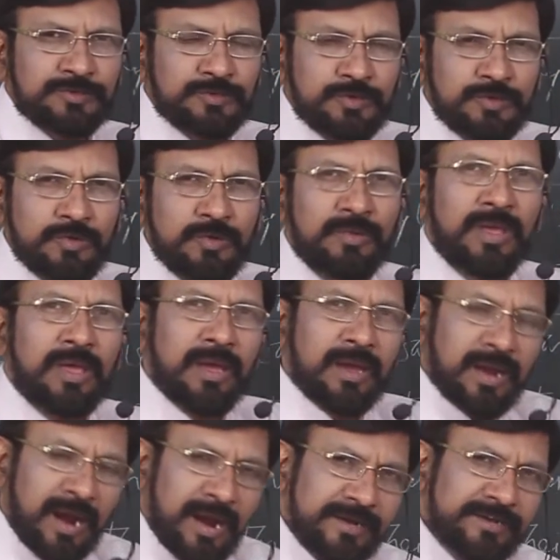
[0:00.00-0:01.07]
to you.
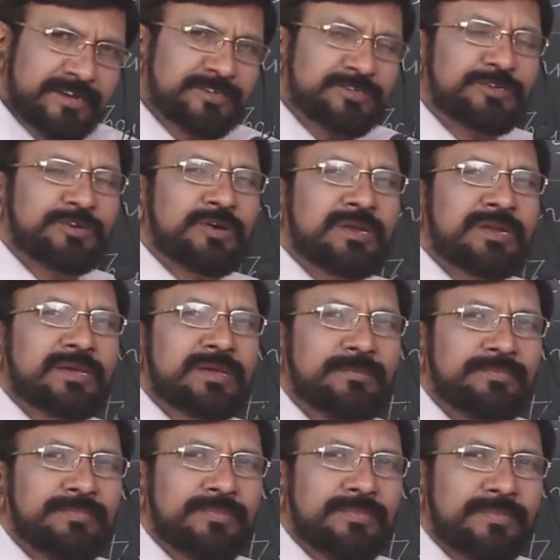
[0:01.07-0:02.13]
Contextually
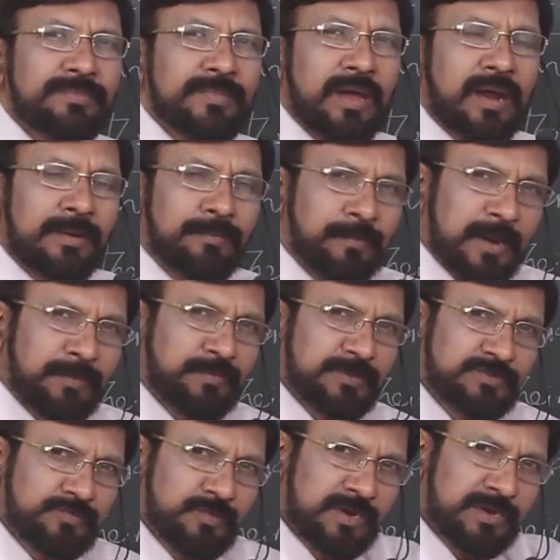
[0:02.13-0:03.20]
and
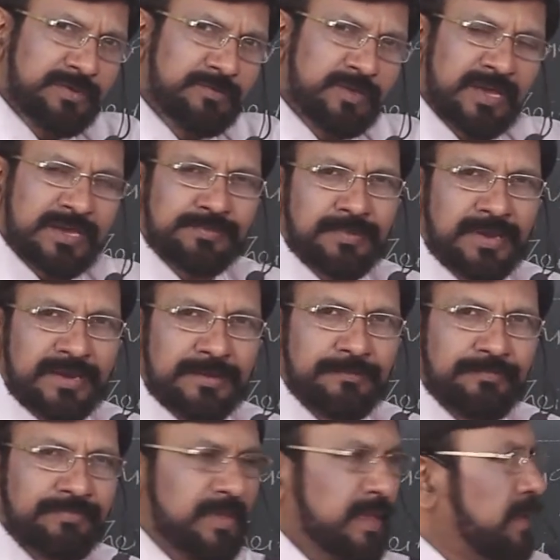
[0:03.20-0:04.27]
purposefully we explain,
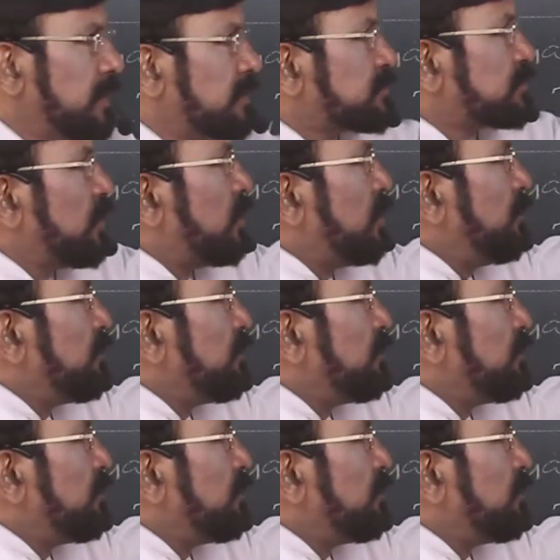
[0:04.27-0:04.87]
so